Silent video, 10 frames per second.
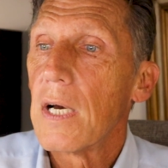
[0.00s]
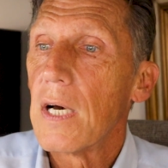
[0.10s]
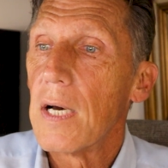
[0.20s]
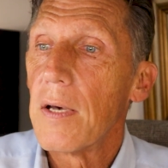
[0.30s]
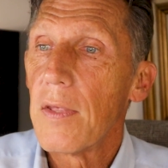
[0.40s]

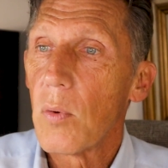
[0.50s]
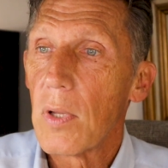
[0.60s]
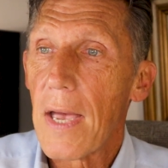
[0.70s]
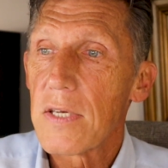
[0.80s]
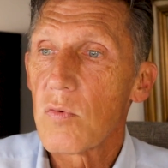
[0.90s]
that
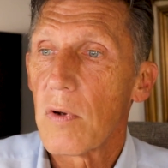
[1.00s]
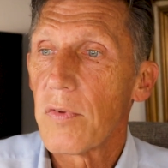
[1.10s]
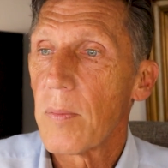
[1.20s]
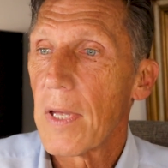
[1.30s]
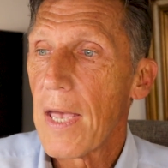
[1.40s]
will last
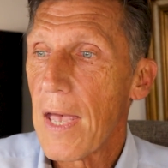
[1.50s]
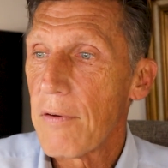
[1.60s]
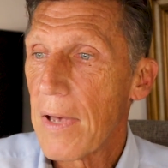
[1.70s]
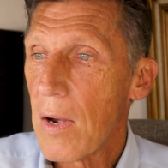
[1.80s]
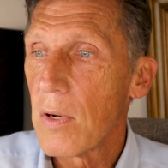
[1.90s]
roughly about a
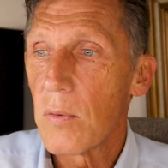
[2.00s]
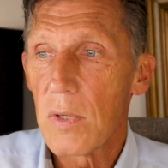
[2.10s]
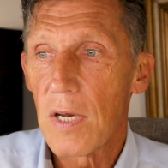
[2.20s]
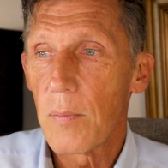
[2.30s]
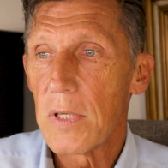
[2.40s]
half hour. Then
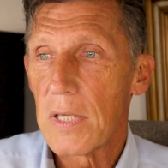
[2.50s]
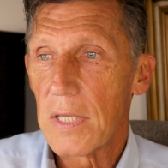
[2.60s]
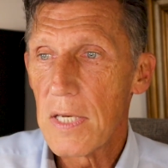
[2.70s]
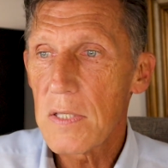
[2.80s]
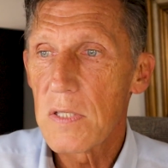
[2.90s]
we get up and
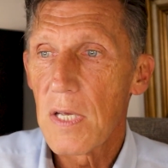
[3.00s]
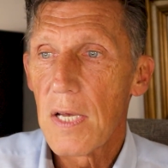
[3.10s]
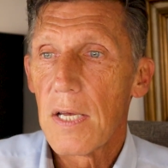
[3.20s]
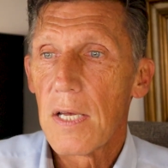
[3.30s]
did this.